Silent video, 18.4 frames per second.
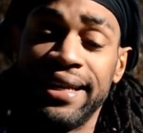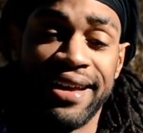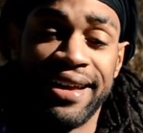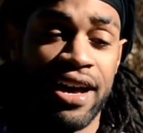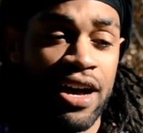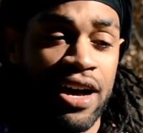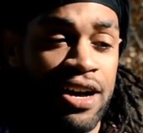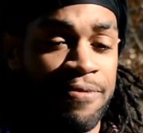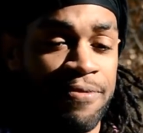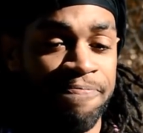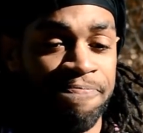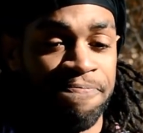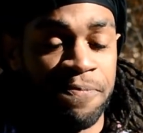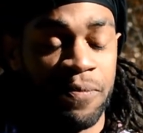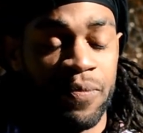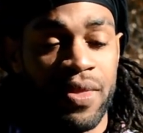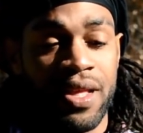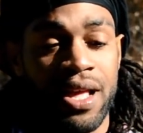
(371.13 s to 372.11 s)
Um,
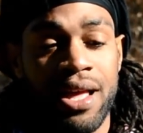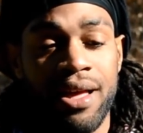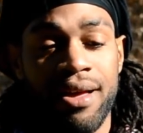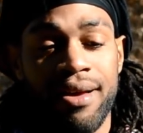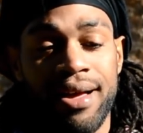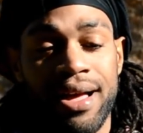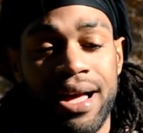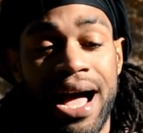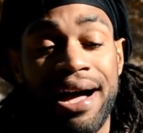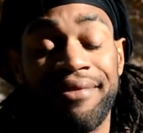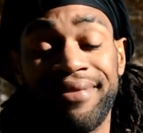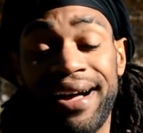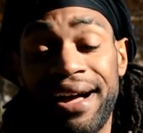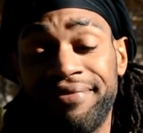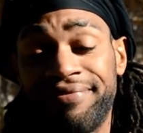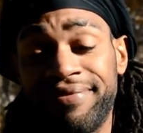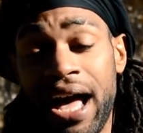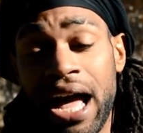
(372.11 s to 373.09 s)
I've, I've